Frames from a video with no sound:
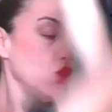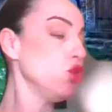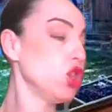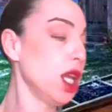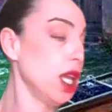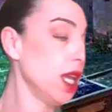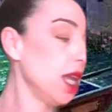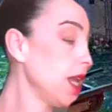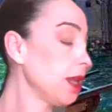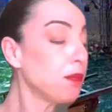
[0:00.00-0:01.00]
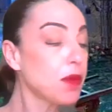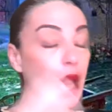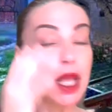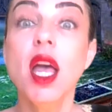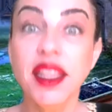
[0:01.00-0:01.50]
will return to the
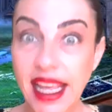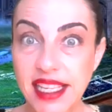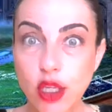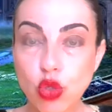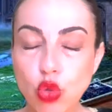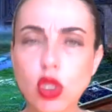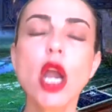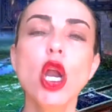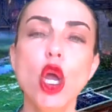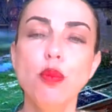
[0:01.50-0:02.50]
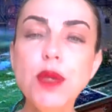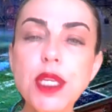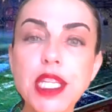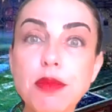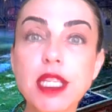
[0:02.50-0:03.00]
wall's house
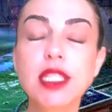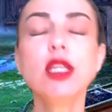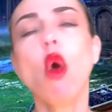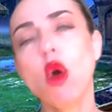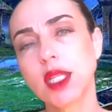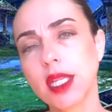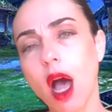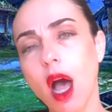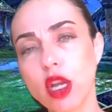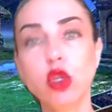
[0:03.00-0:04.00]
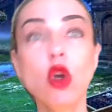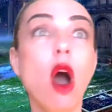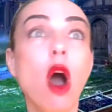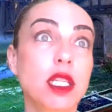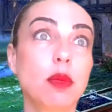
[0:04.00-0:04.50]
and
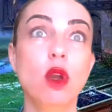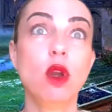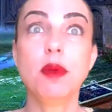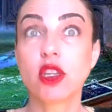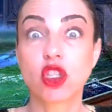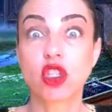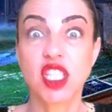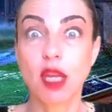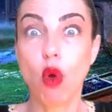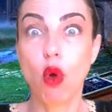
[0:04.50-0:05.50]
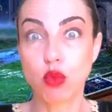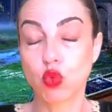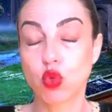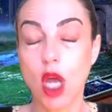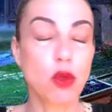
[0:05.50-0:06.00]
Yes, children, Thumbelina leaves
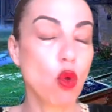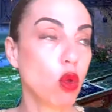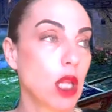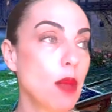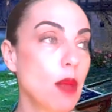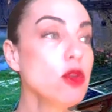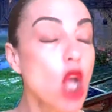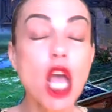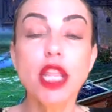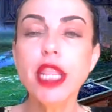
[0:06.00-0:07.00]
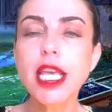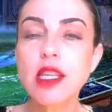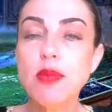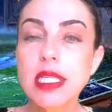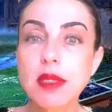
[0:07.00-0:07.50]
from there. The morning has
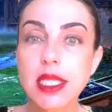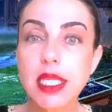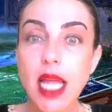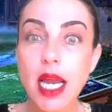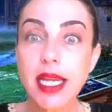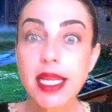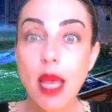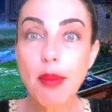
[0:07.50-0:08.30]
come and there is a